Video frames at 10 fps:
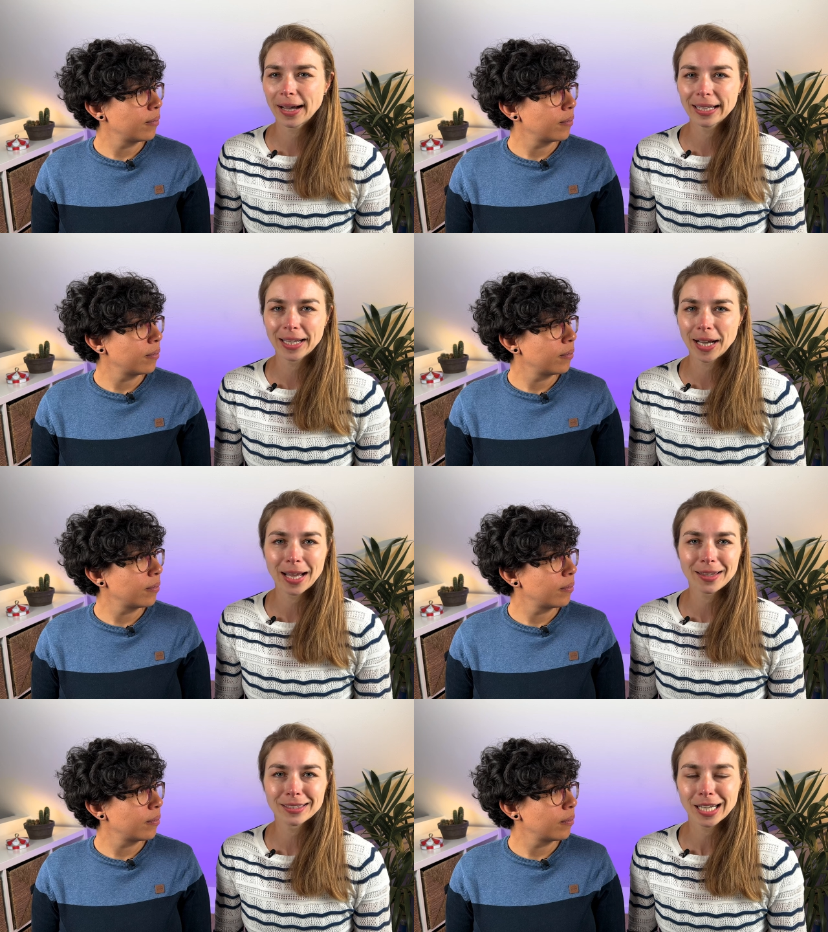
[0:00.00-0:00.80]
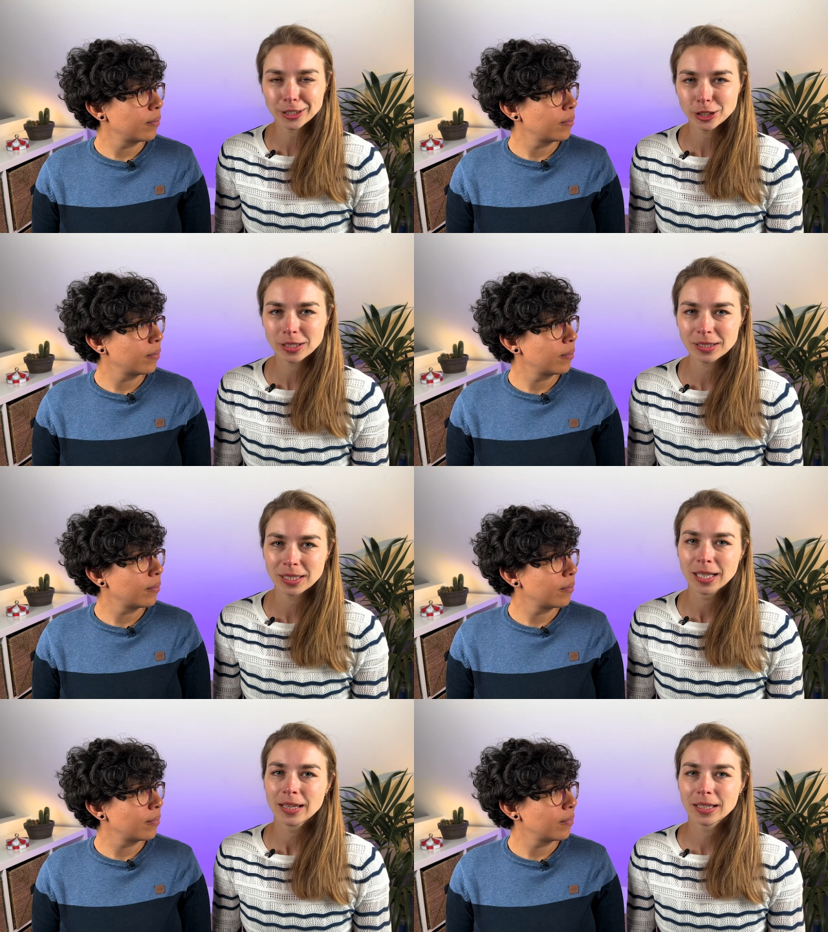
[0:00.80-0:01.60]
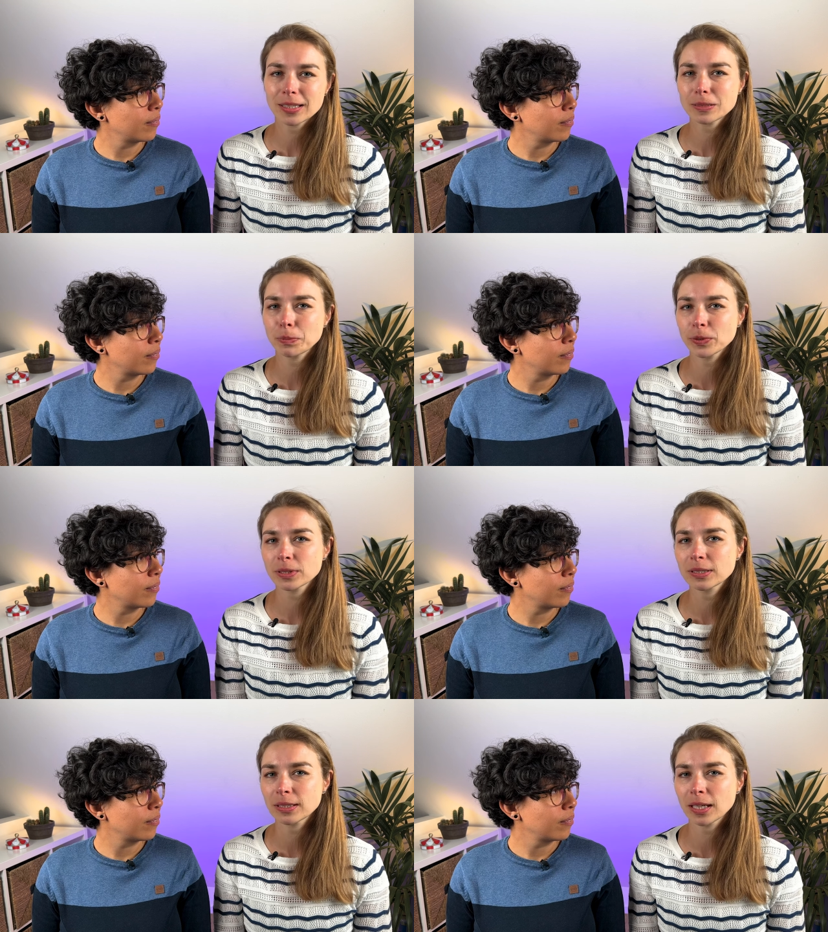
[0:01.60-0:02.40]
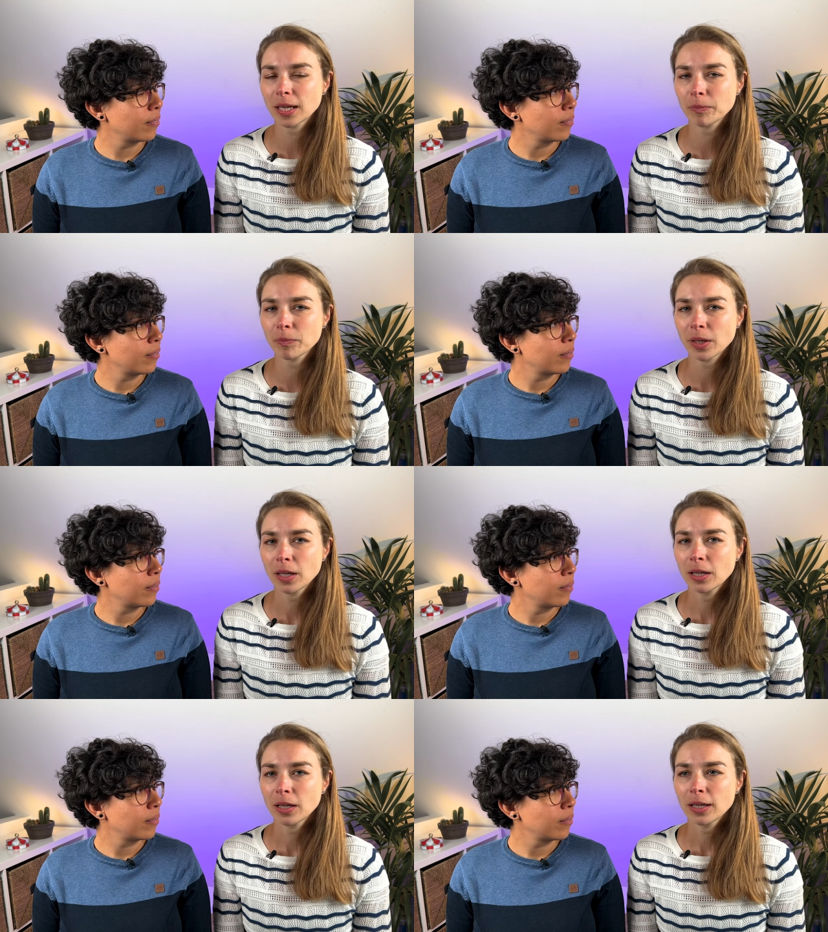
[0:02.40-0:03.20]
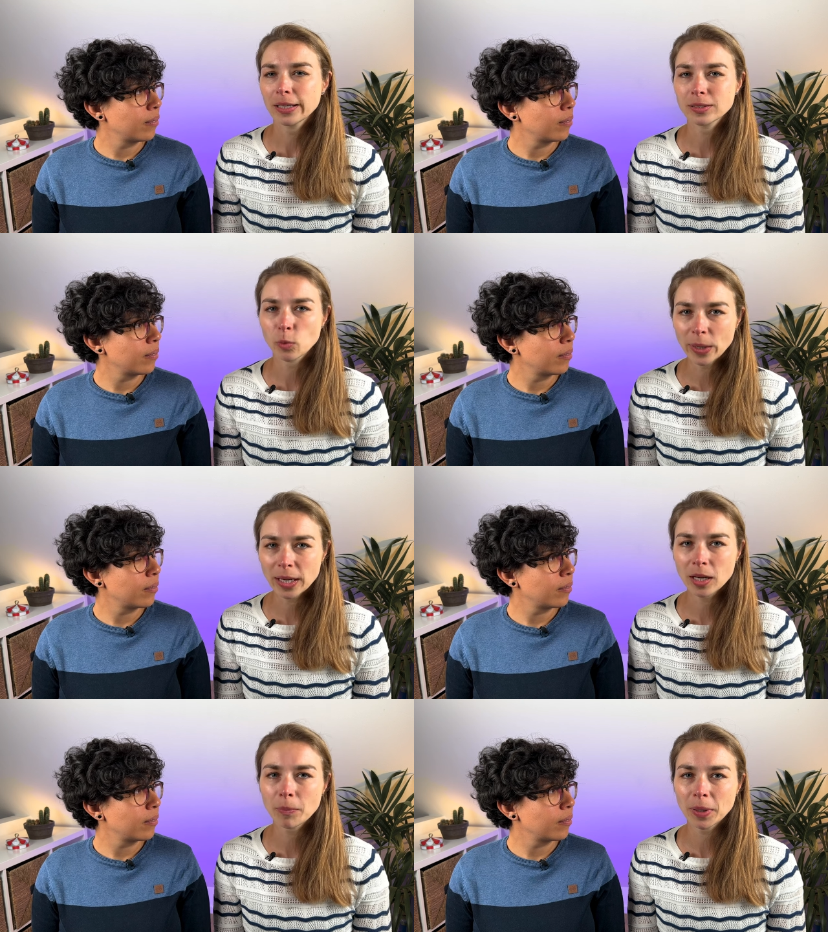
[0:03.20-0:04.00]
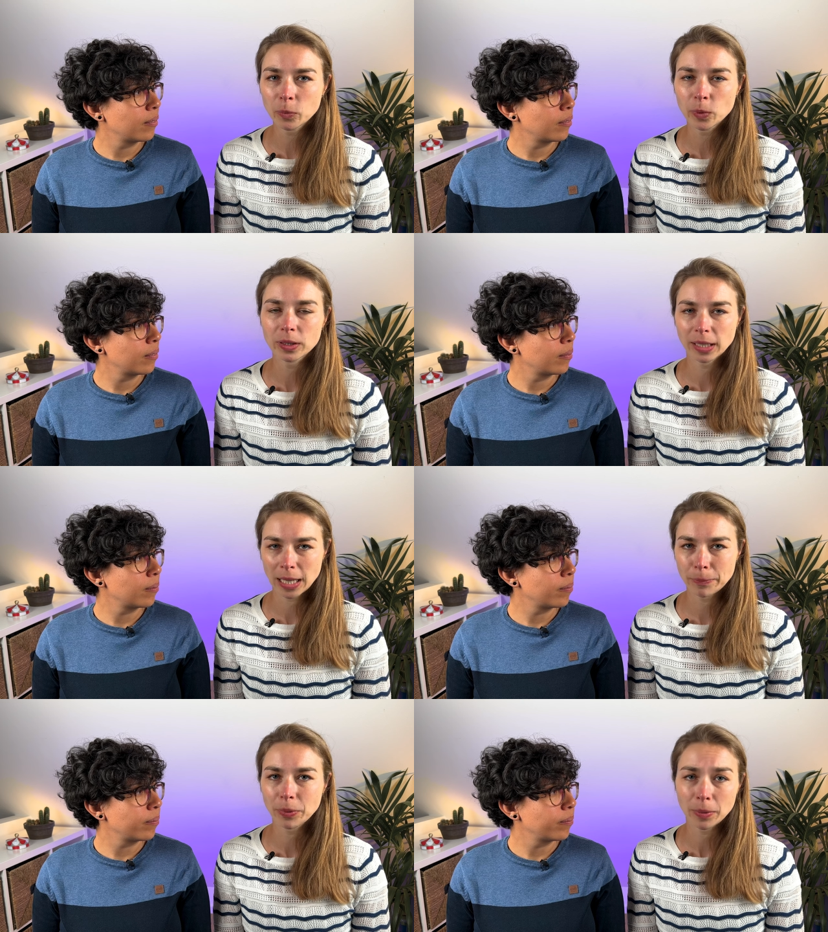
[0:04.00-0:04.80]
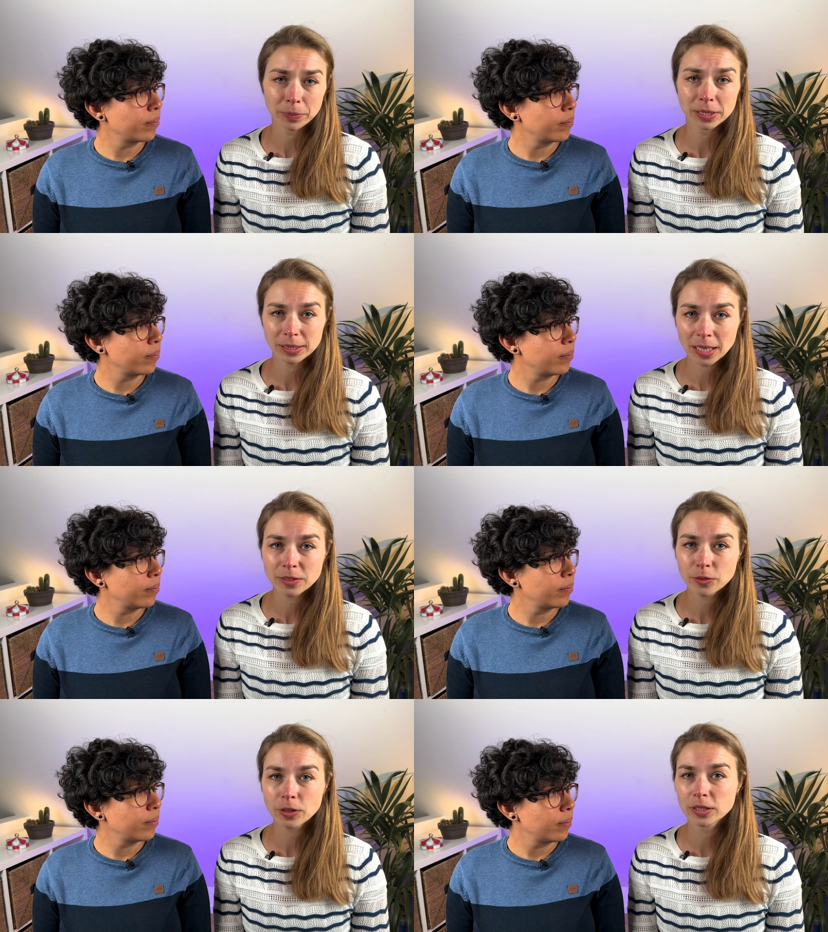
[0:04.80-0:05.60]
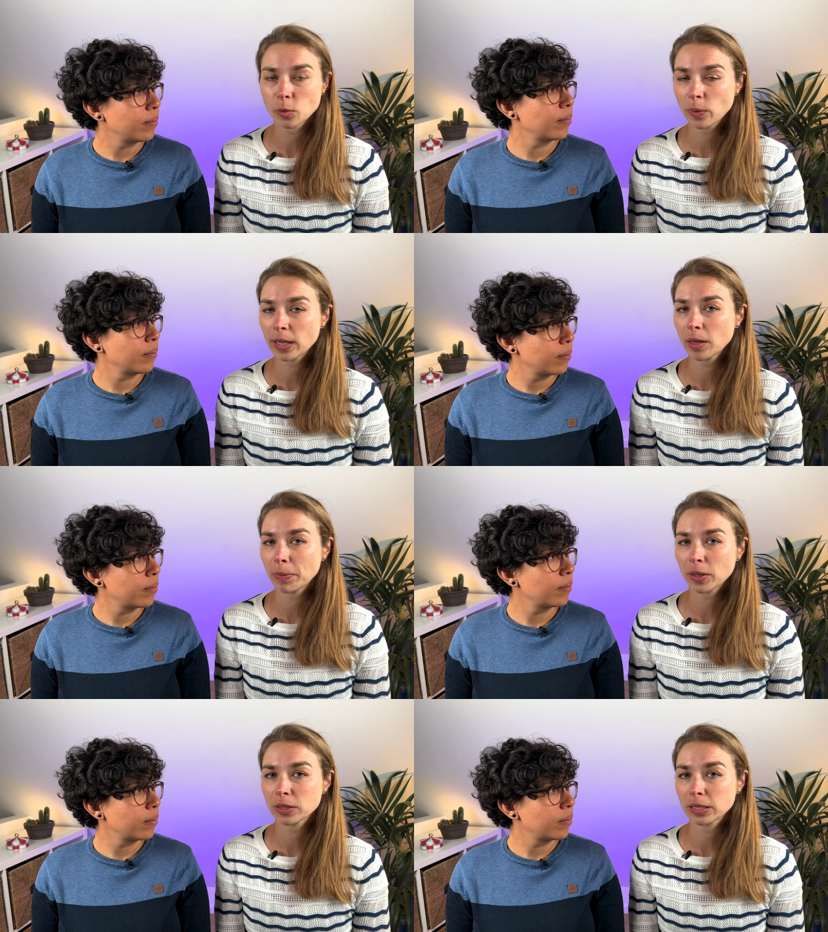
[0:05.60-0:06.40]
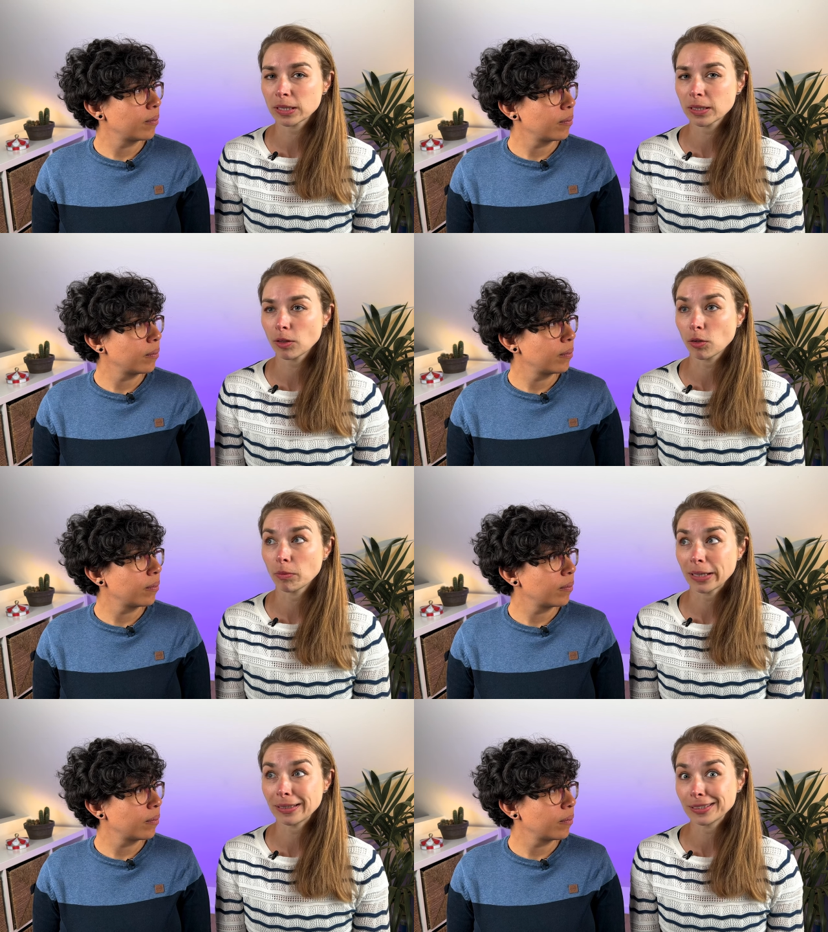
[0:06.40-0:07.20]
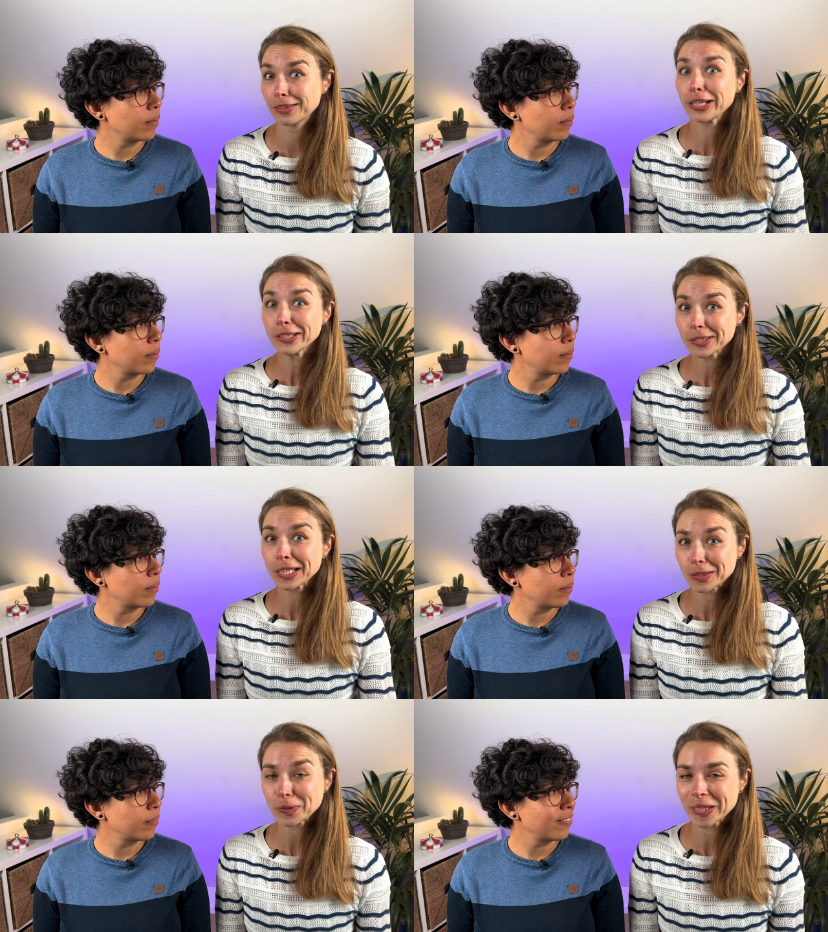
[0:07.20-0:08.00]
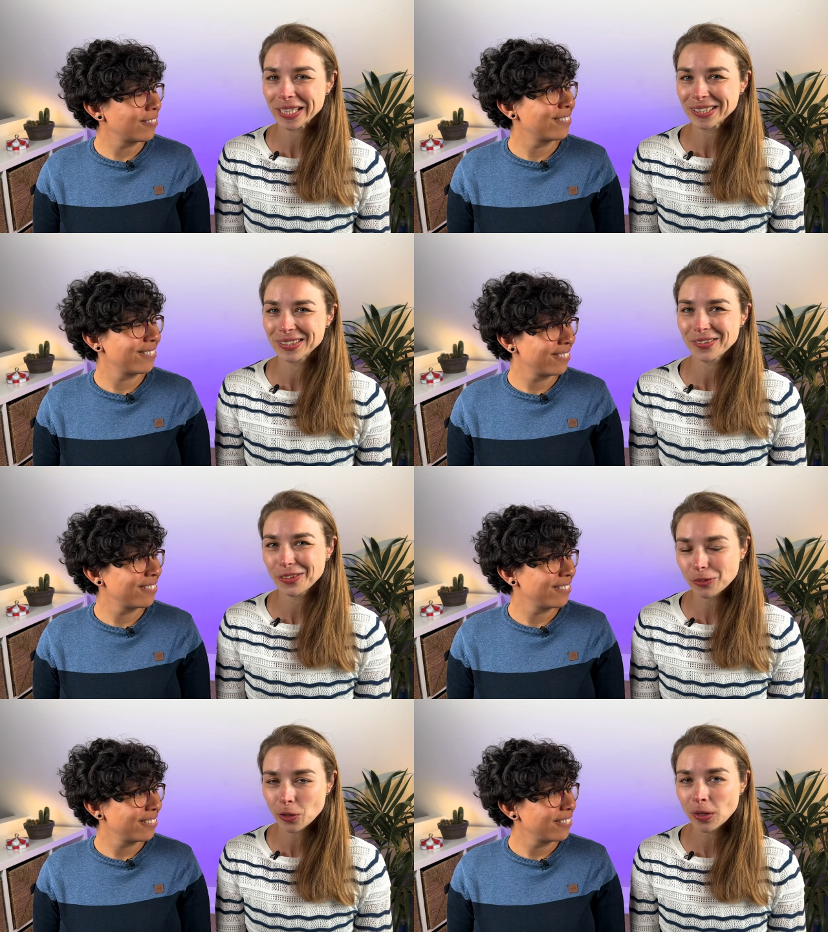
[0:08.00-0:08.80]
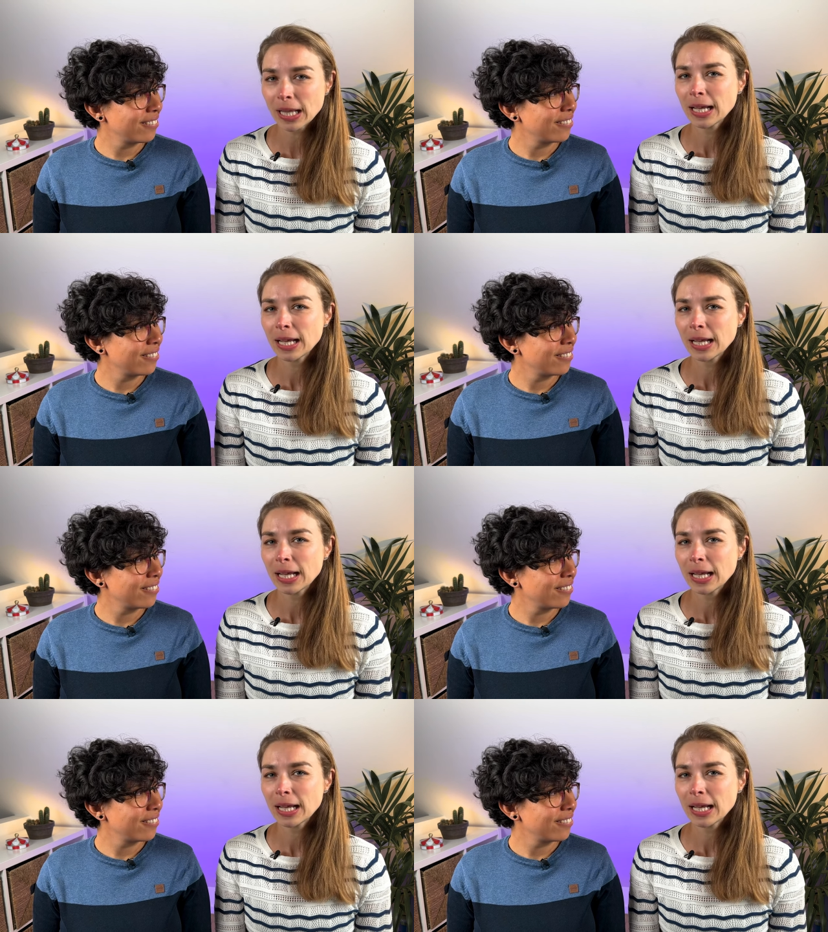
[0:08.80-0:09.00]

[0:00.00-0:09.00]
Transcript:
Speaker 1: yeah other touches that this person um, is aware about what the company stands for, is aware about the, or at least thinks the expectations of the role.